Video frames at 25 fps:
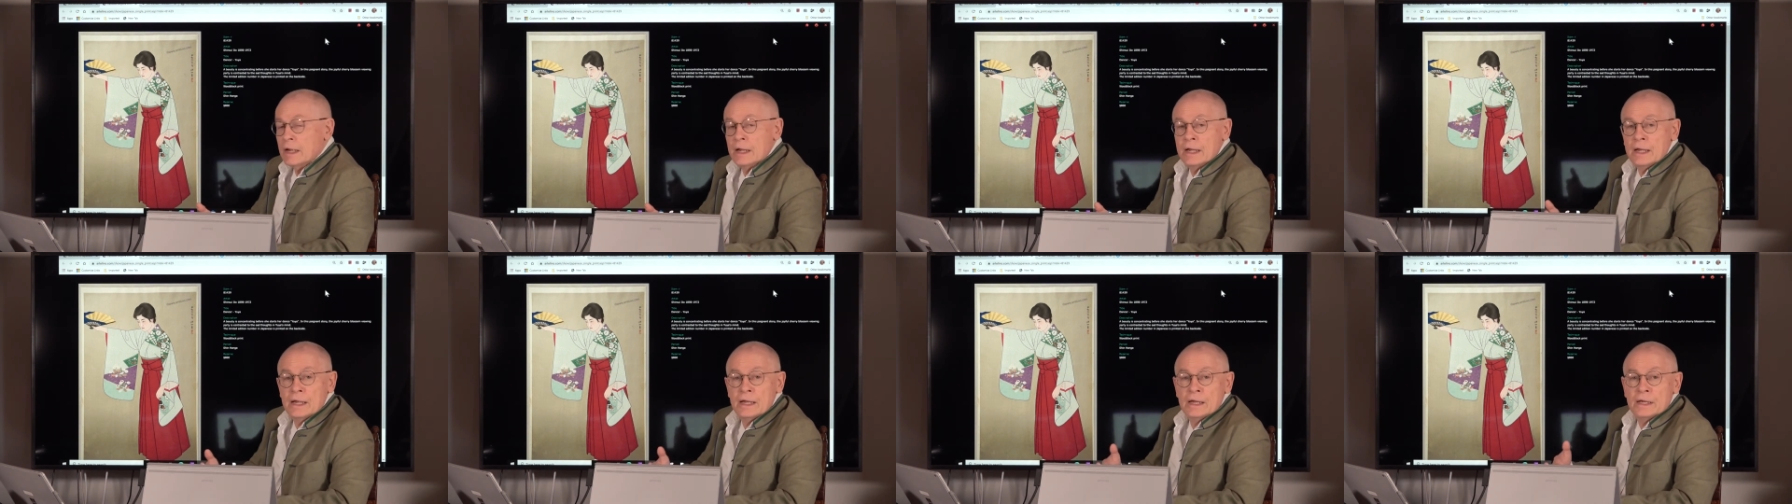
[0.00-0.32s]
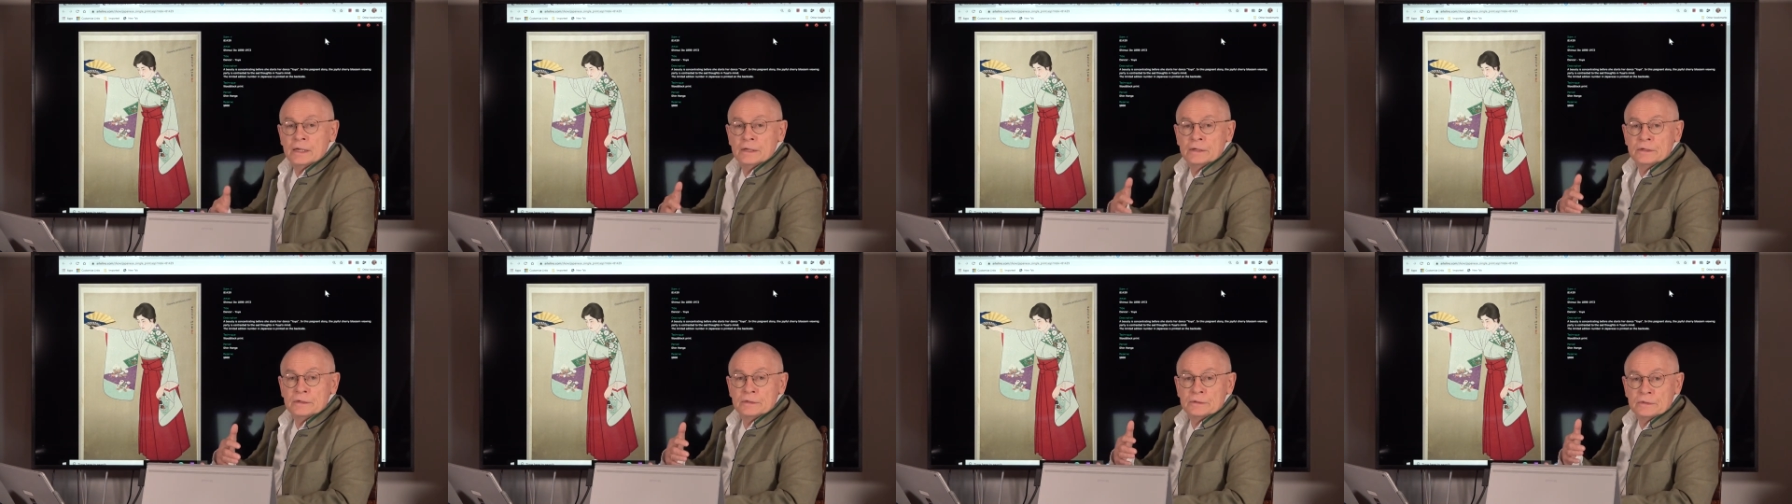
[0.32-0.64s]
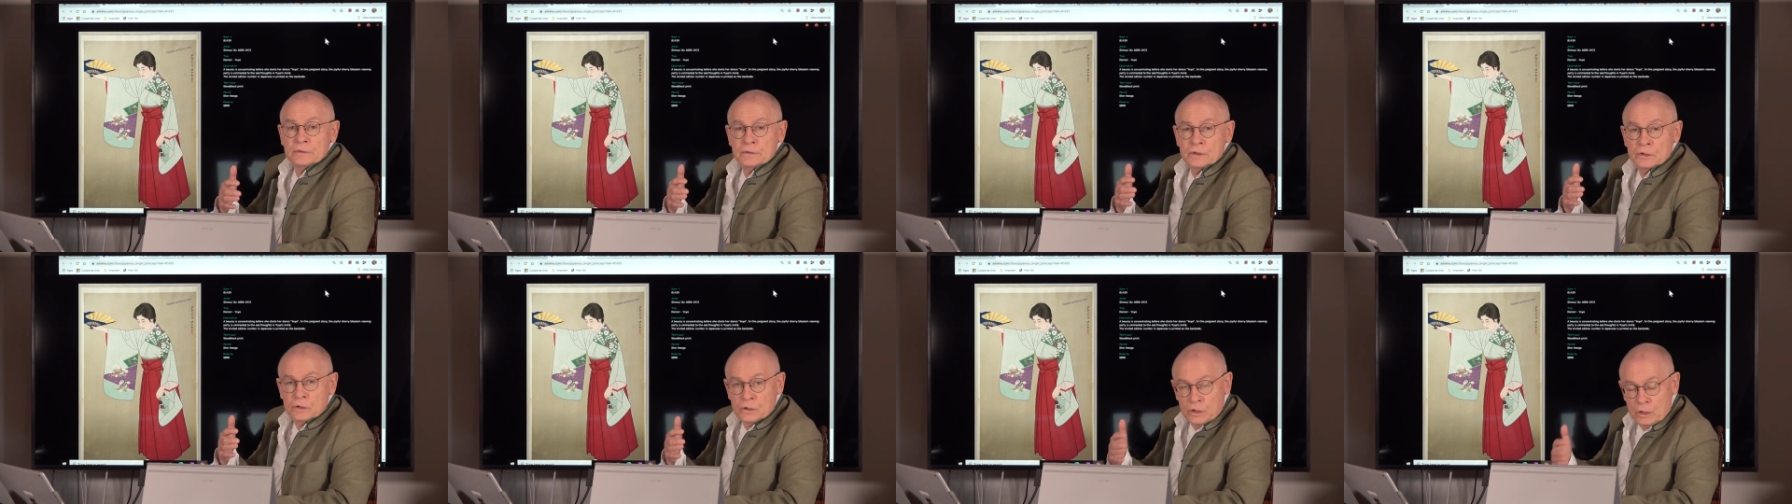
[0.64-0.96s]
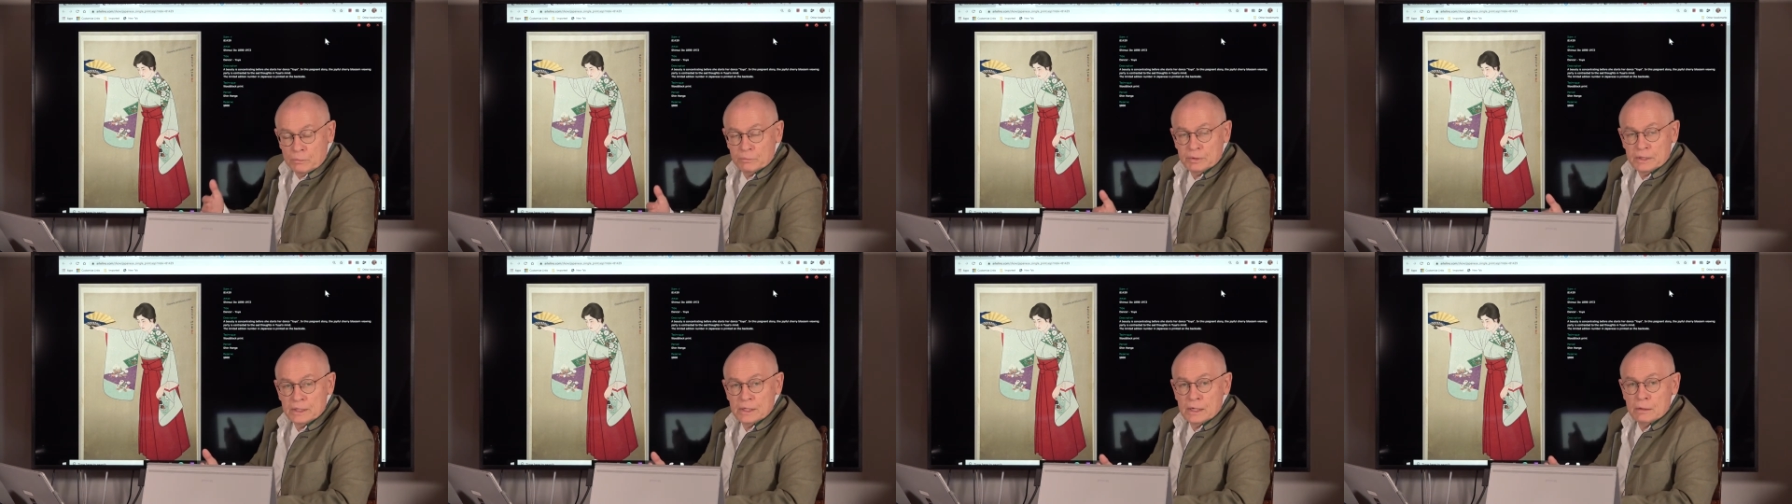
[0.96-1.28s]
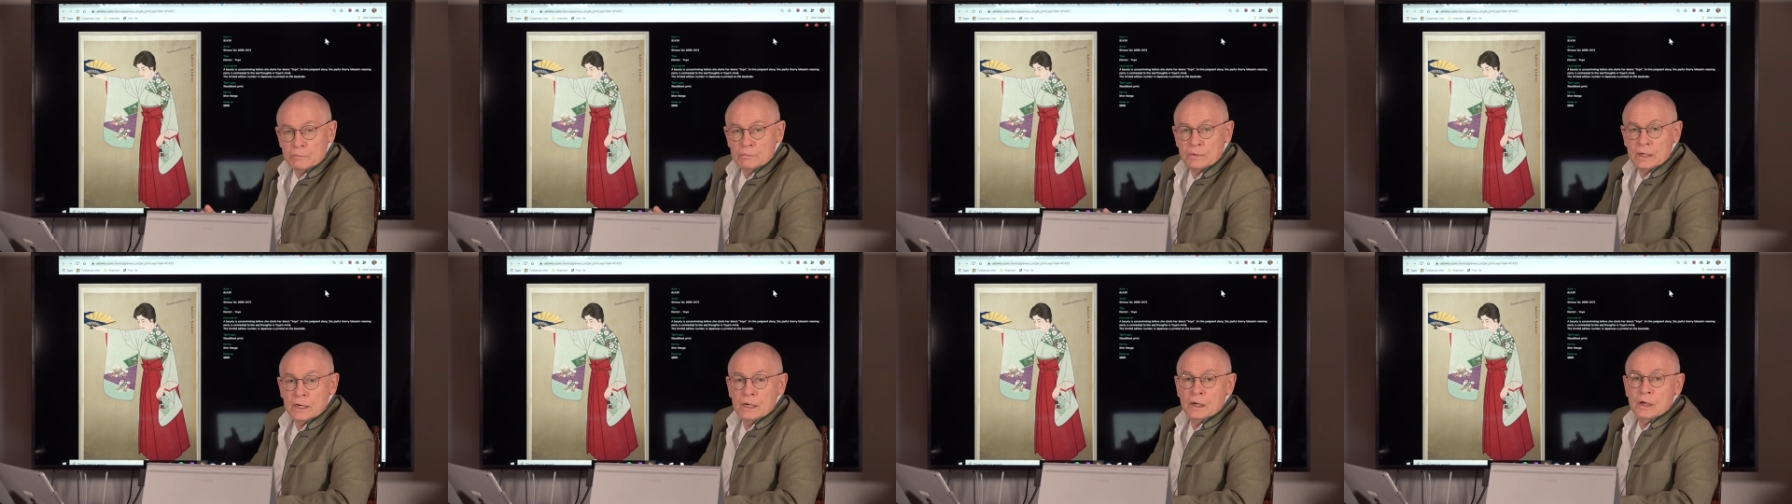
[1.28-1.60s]
and the copy
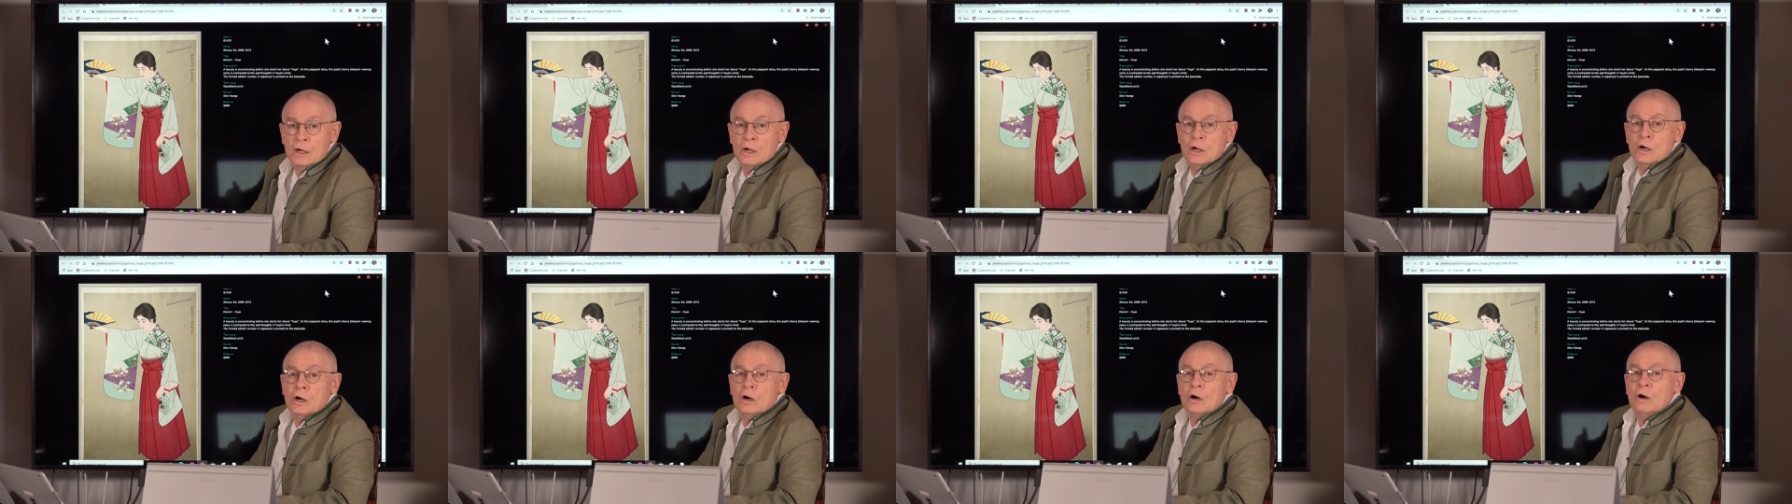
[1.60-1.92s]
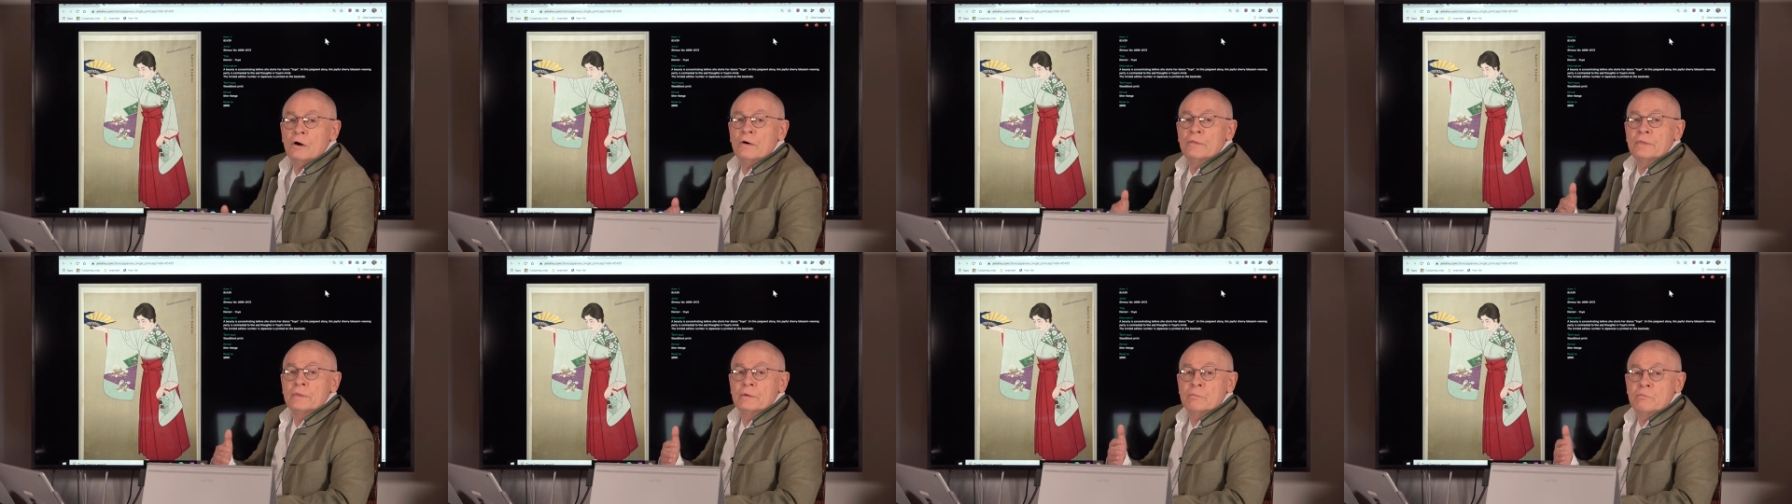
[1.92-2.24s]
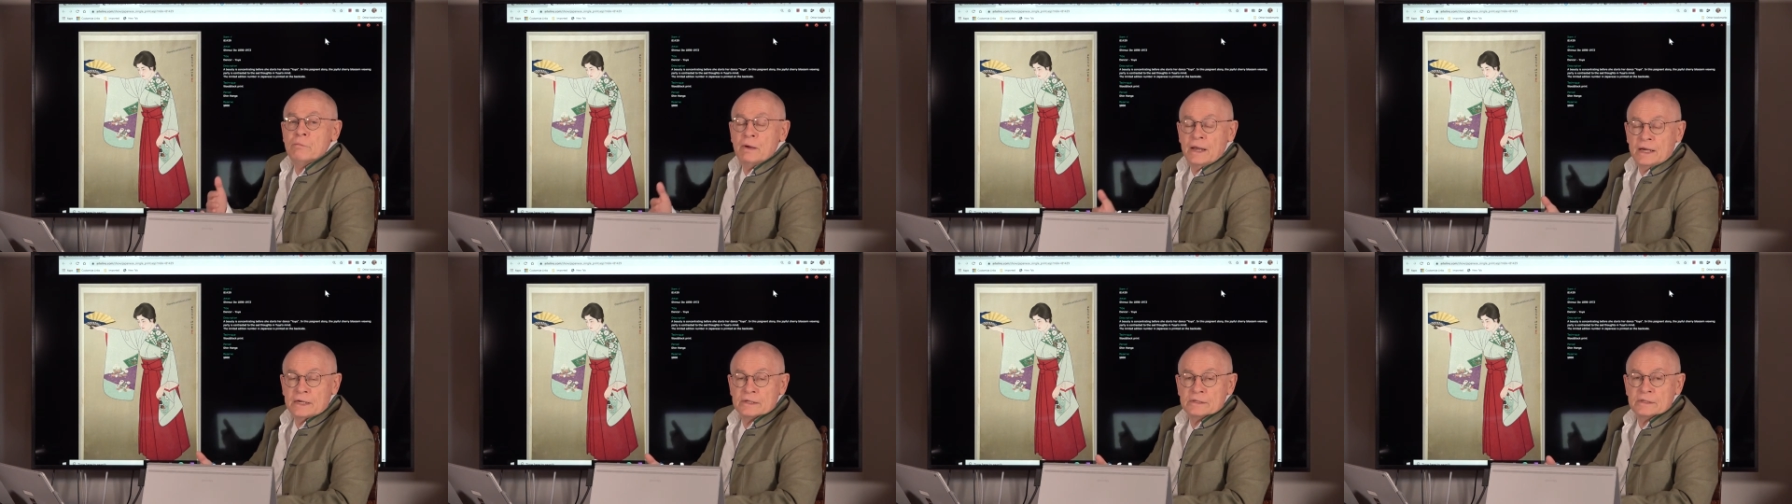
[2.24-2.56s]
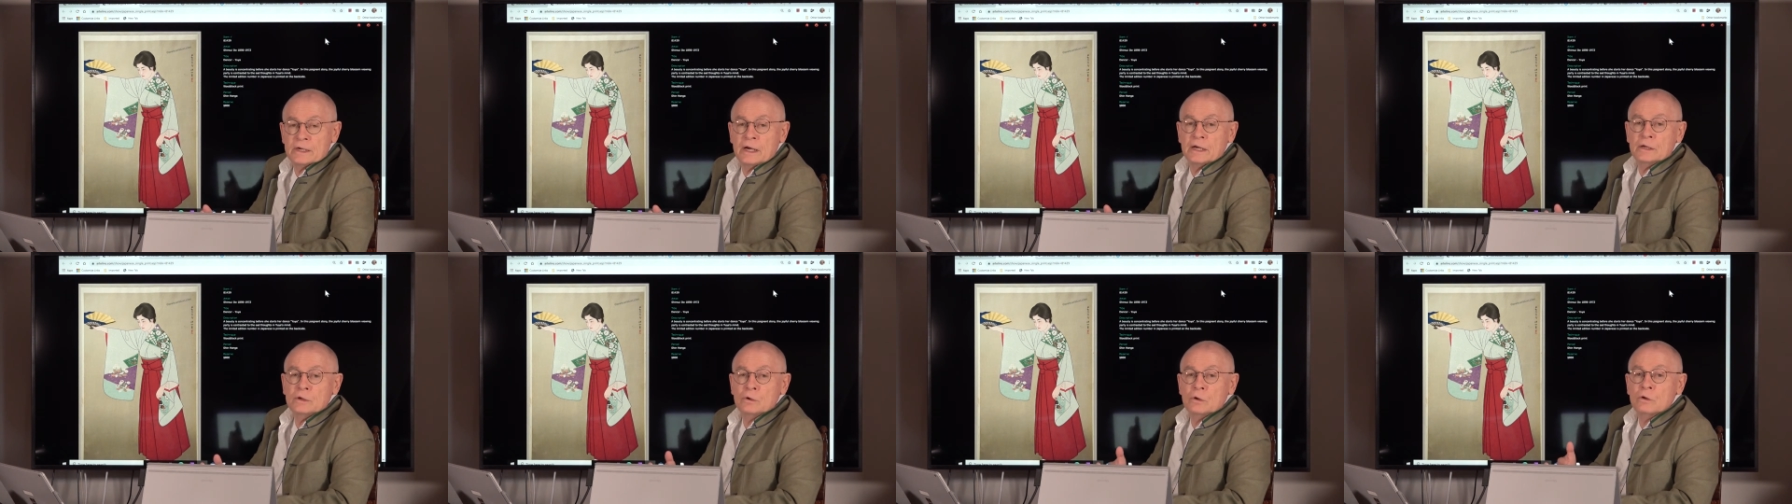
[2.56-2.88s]
number on the backside,